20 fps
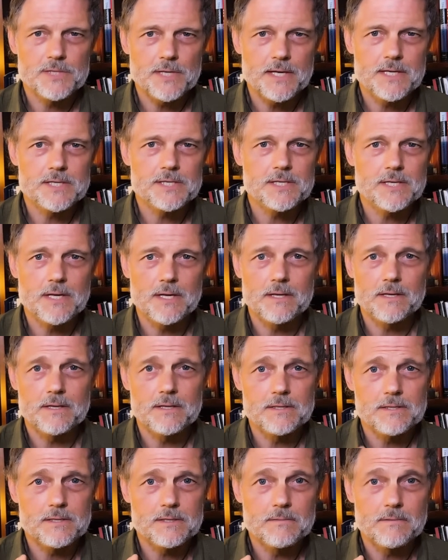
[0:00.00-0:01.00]
I seek
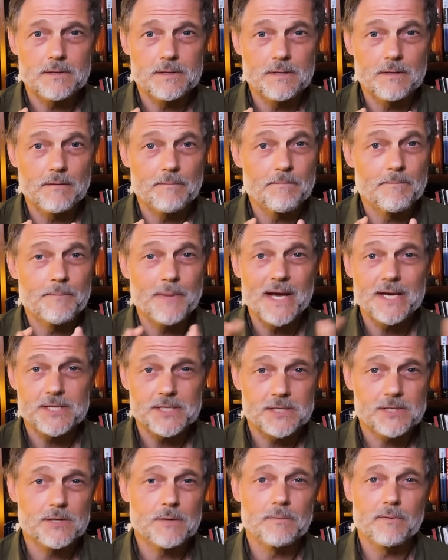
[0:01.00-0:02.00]
the
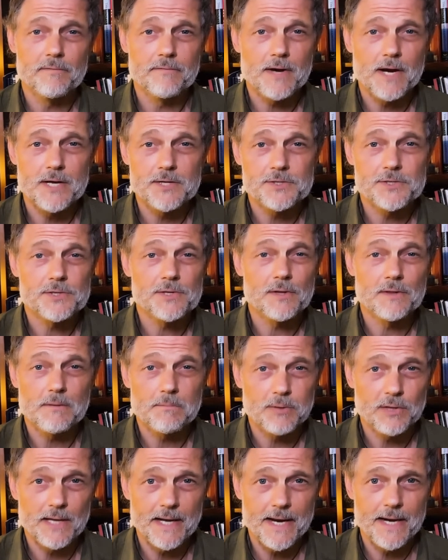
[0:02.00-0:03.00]
best supervisors on the
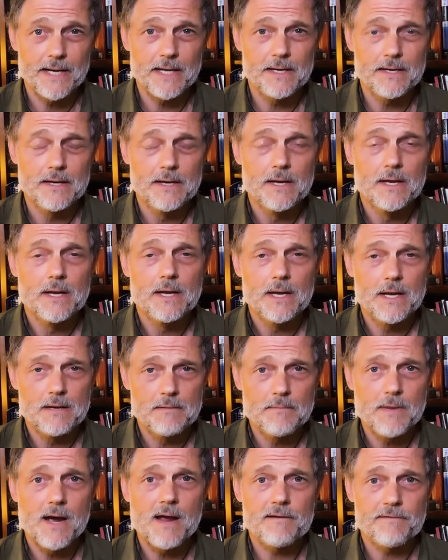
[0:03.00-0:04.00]
planet in
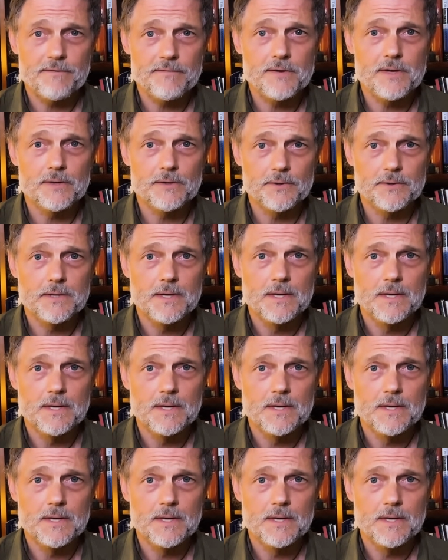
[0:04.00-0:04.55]
my field.